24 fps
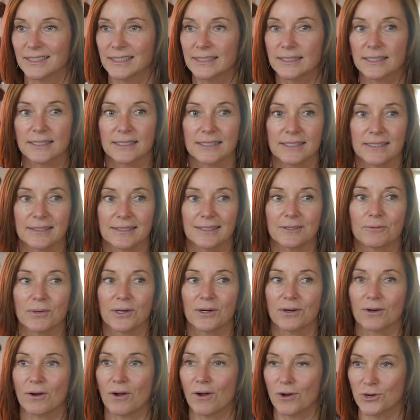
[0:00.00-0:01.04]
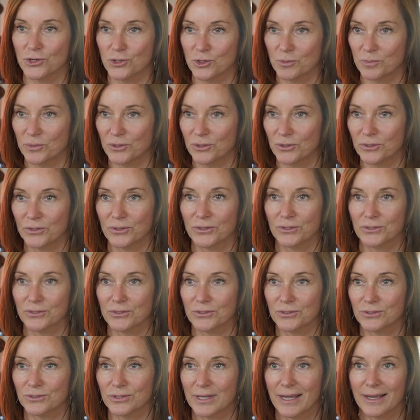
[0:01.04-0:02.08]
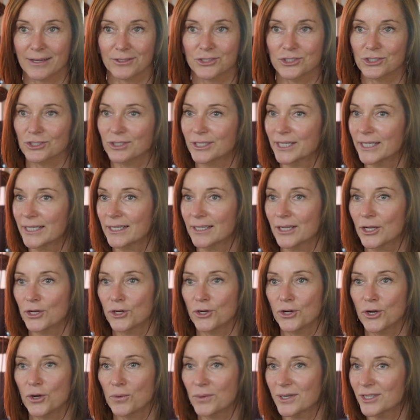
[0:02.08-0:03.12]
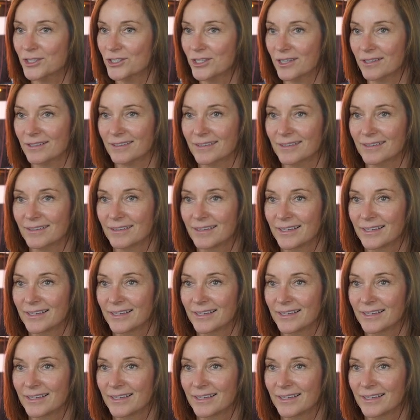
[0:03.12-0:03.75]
It's a city where entrepreneurs actually know each other.